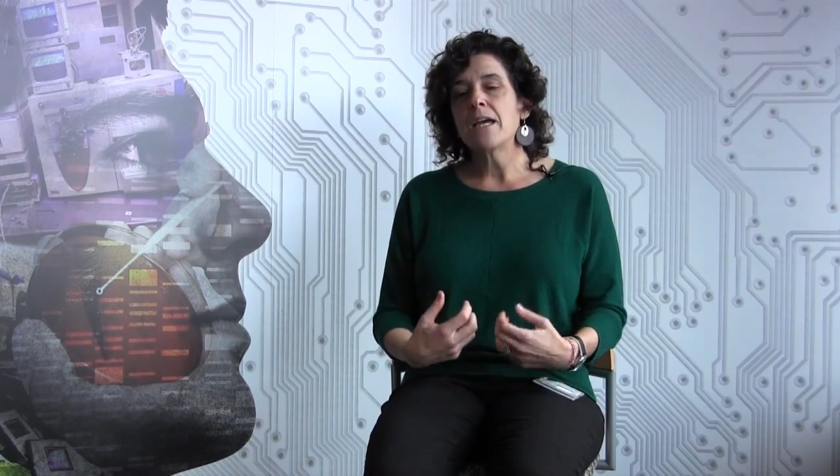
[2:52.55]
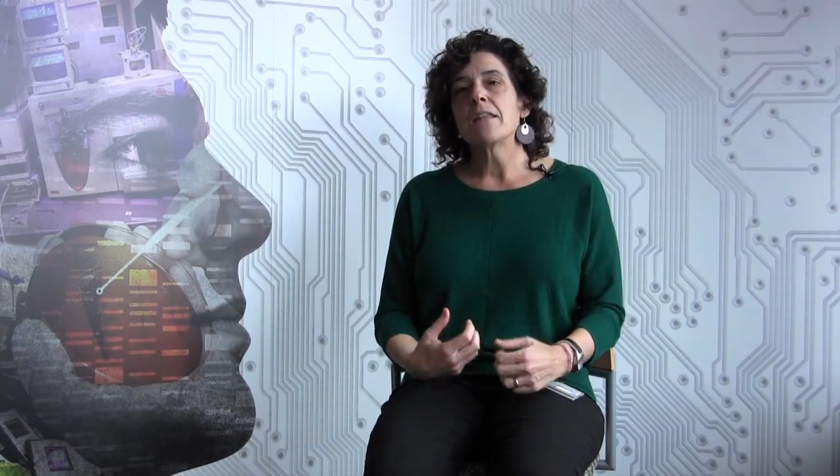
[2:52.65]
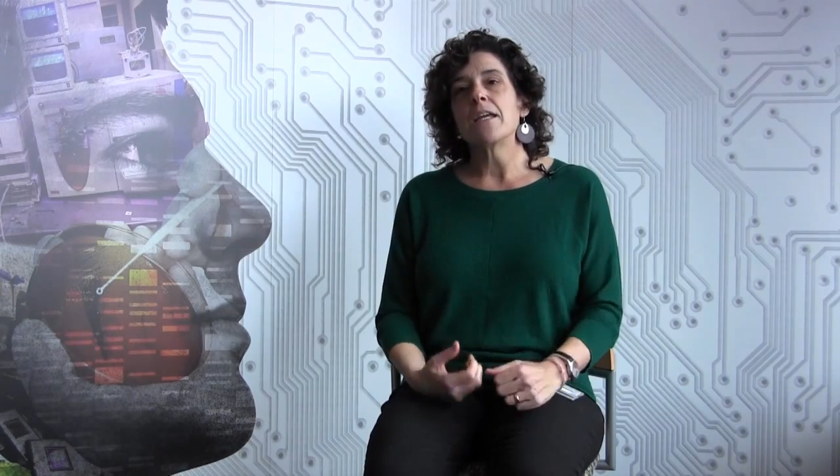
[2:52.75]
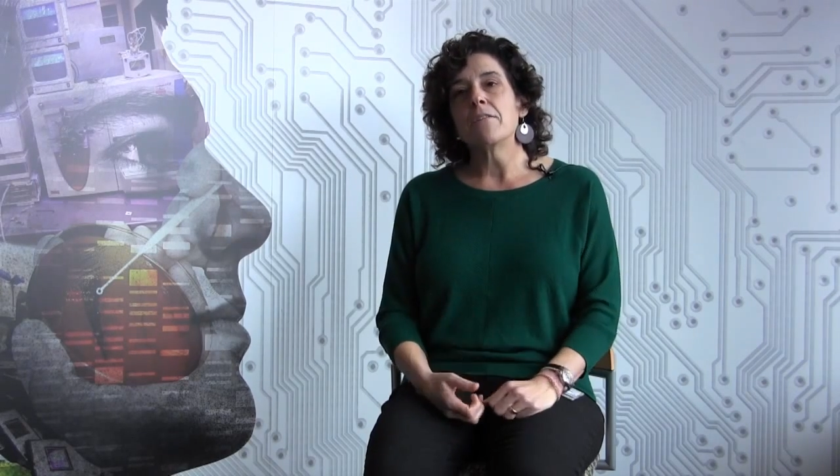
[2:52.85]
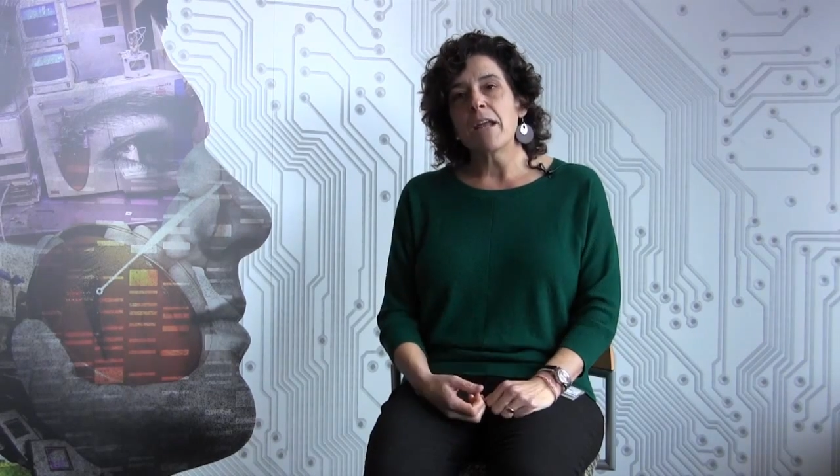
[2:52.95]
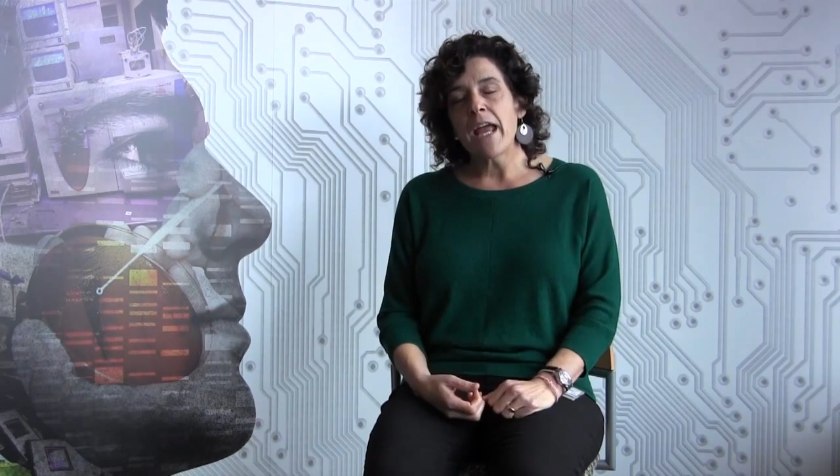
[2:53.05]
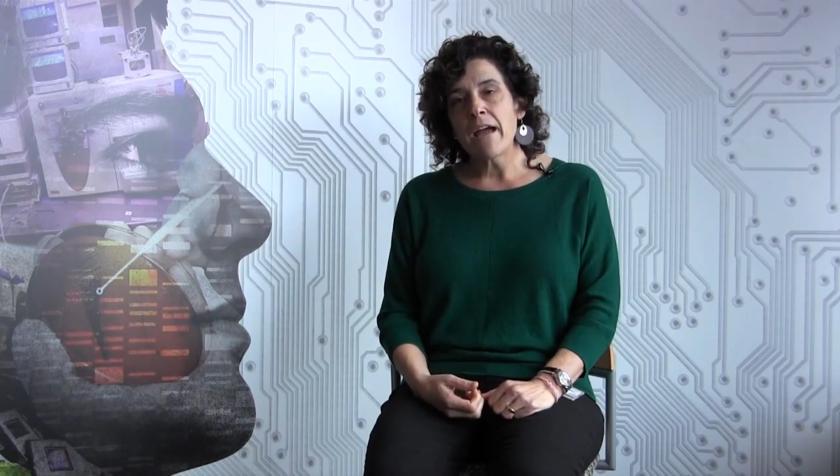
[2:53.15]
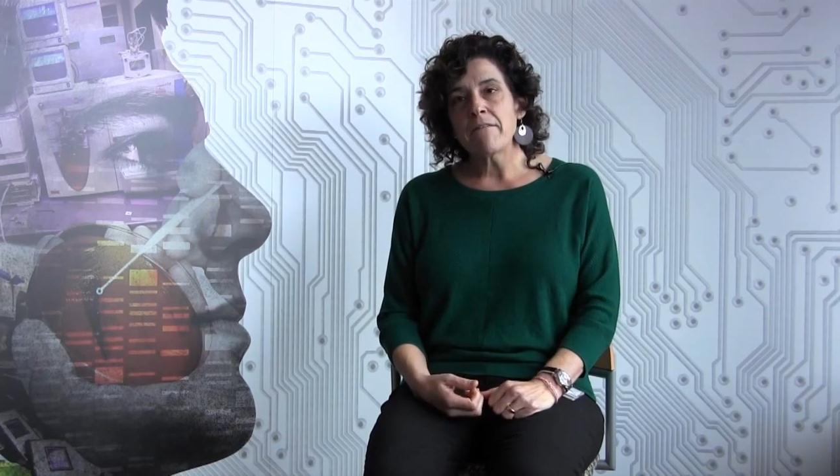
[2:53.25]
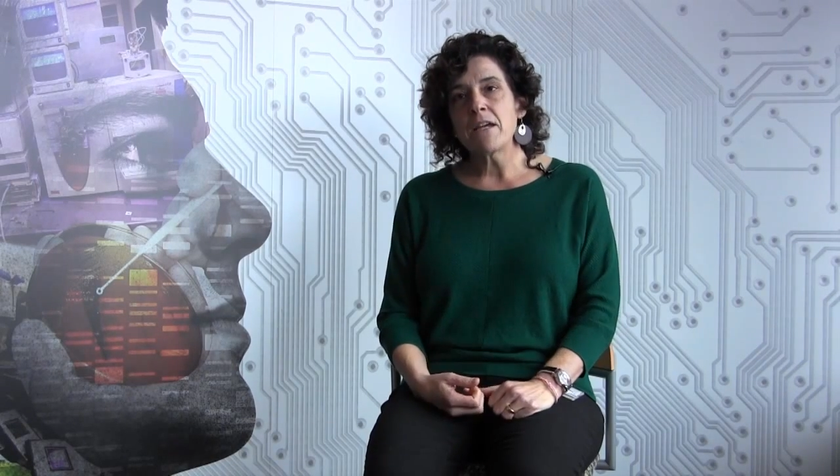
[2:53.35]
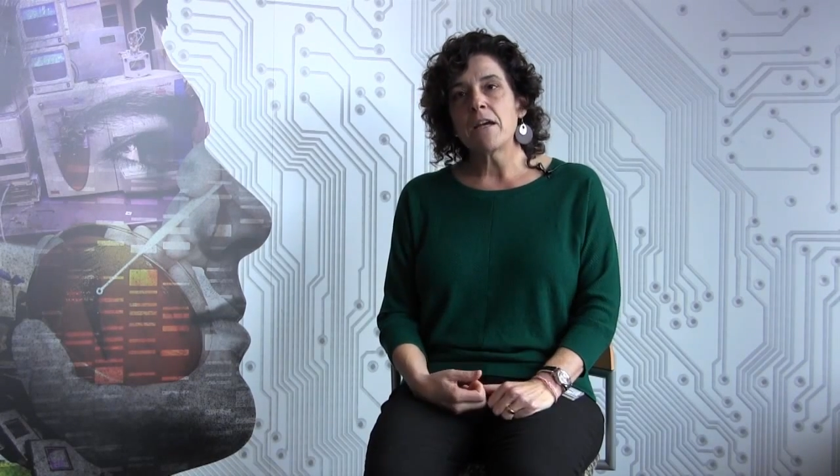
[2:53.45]
They don't
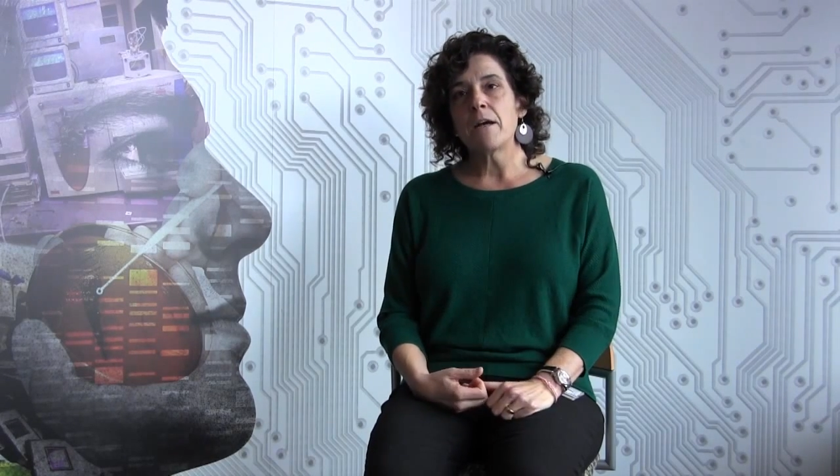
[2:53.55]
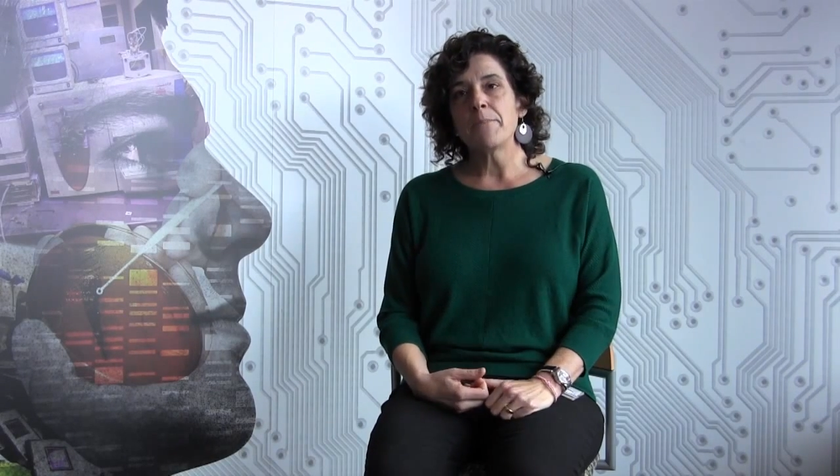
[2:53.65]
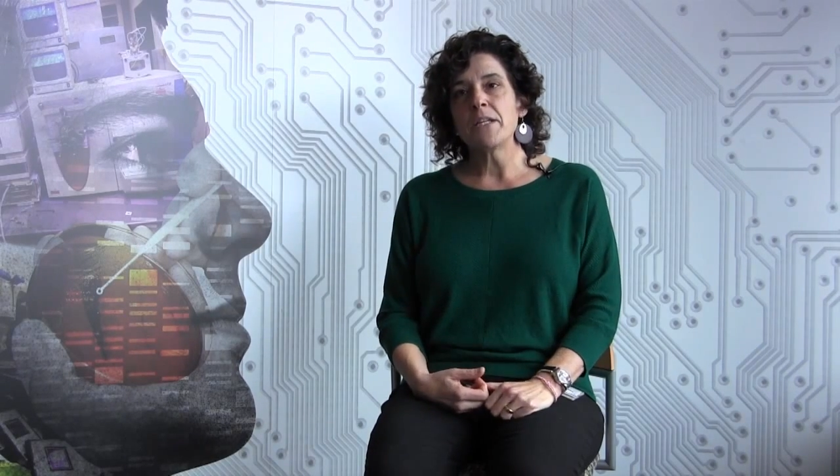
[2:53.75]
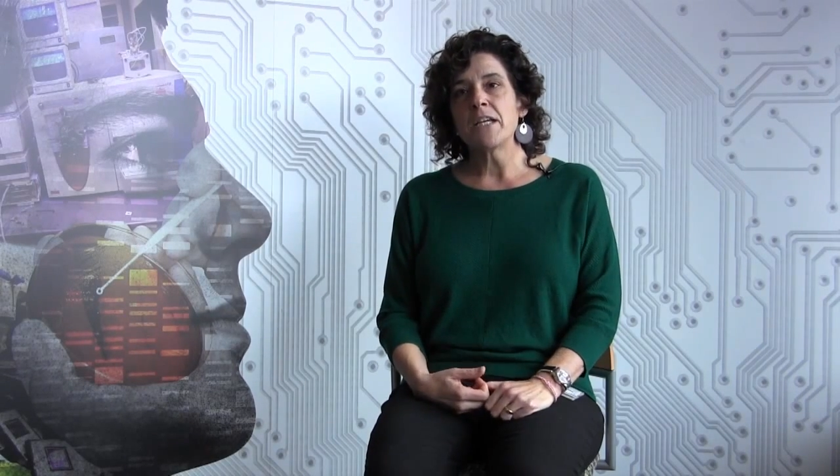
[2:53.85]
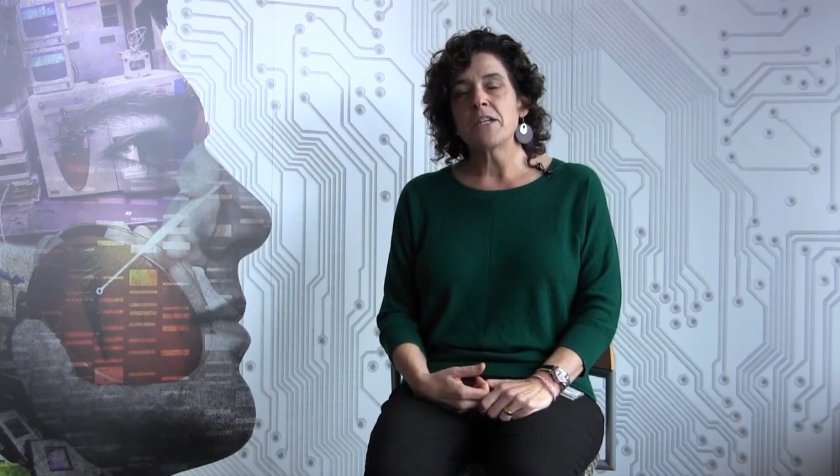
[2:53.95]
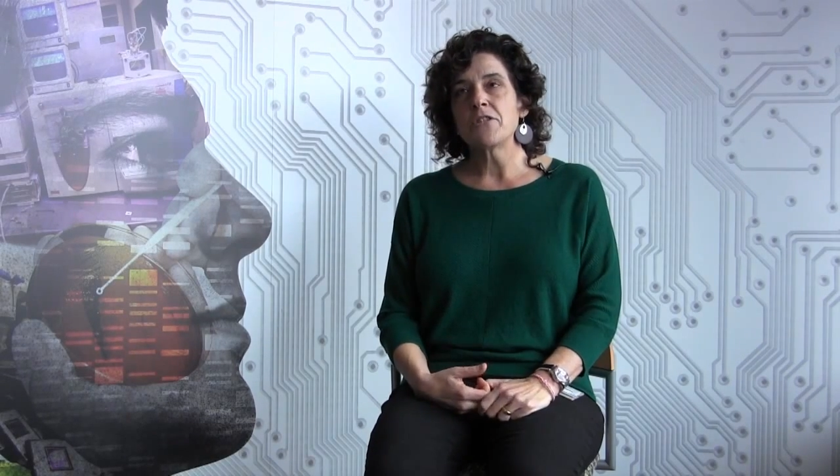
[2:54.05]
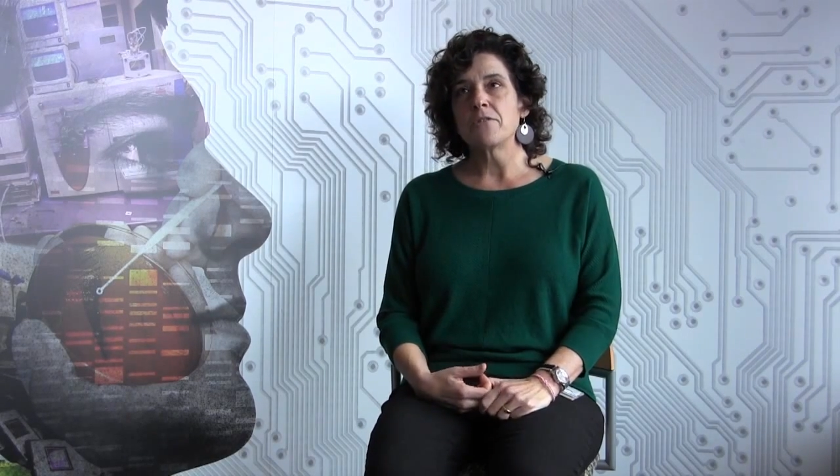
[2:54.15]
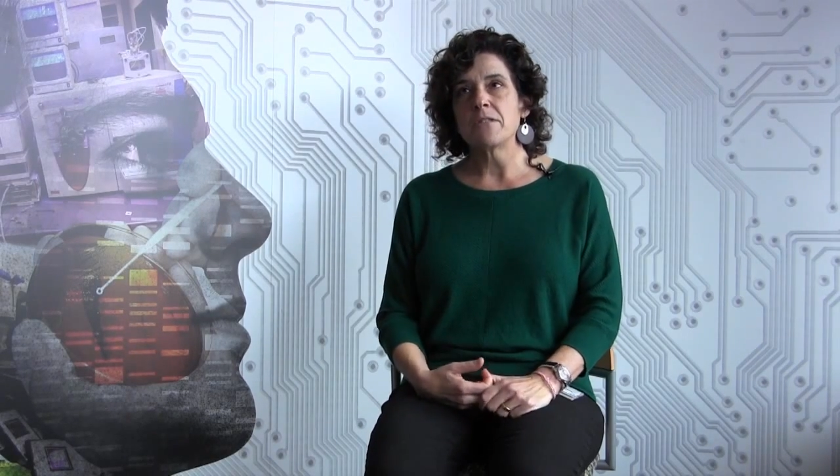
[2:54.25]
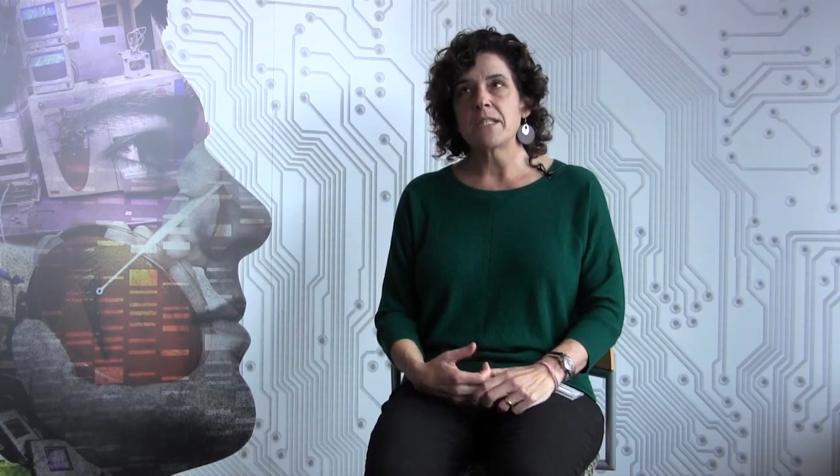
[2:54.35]
have the computational